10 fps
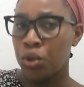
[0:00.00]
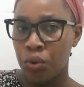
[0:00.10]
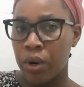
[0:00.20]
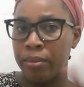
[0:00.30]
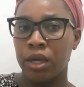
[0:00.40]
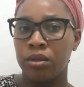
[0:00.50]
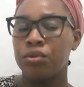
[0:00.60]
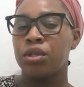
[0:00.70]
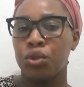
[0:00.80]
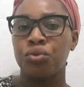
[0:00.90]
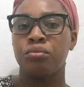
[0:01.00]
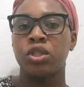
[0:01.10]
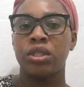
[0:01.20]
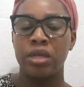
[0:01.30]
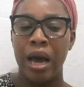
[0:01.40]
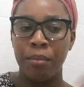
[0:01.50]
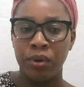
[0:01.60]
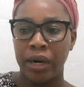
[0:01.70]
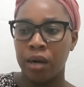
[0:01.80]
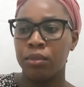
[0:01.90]
No, I'm not using too much. The
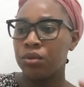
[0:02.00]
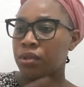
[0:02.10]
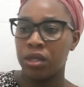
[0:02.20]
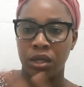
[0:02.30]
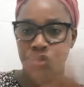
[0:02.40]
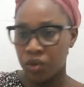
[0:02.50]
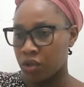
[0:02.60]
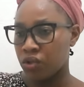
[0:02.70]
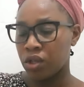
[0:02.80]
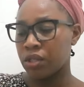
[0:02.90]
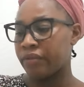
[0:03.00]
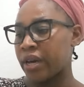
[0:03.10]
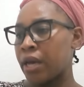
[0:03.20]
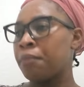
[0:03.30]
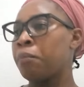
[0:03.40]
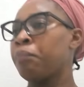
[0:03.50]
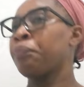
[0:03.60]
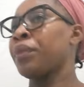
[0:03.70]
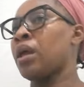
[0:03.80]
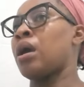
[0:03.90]
amount that I'm using is just fine.
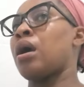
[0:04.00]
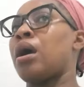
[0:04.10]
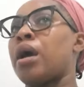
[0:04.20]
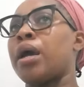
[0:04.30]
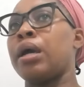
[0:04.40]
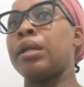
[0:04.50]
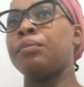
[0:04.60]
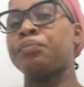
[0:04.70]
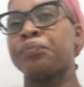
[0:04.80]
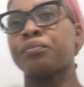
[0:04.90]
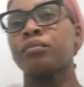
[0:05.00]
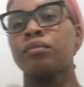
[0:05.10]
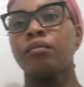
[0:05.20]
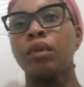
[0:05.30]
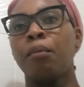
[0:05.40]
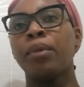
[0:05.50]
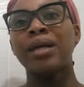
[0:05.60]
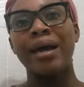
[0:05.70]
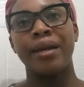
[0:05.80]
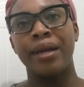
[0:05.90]
Alright. But
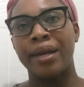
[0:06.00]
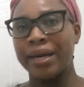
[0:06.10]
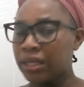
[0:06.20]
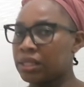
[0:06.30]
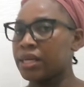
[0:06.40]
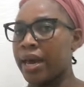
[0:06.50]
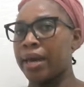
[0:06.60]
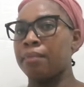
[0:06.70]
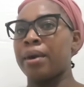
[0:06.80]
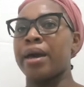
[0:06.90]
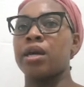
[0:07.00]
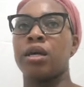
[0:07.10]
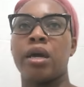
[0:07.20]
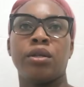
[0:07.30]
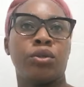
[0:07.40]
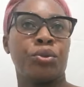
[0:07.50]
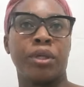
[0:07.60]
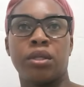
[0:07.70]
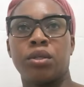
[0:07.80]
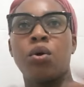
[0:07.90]
at night time, I do
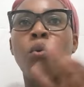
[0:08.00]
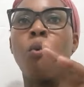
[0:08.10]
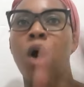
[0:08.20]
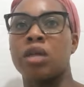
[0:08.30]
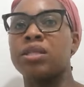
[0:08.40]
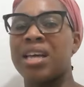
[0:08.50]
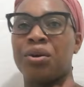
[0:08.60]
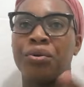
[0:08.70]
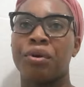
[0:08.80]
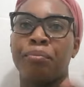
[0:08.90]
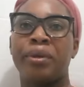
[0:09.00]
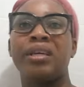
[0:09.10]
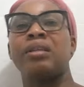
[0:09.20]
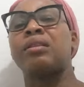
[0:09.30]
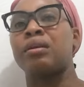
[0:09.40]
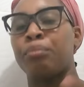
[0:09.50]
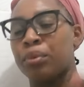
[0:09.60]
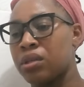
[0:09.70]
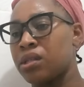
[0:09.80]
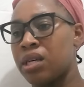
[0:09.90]
it once. I don't repeat the
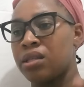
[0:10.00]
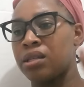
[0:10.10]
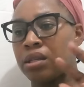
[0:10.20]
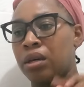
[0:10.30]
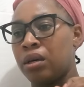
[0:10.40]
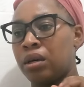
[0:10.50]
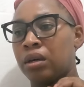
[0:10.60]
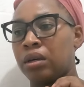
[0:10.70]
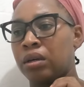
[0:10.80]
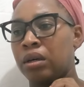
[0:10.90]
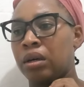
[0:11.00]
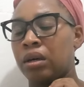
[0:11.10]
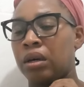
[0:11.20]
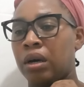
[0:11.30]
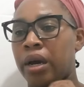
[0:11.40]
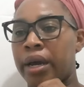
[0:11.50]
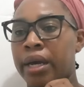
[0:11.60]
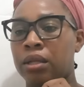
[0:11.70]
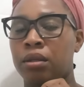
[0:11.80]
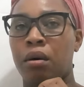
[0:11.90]
process.
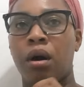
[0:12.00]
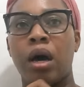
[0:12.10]
Alright.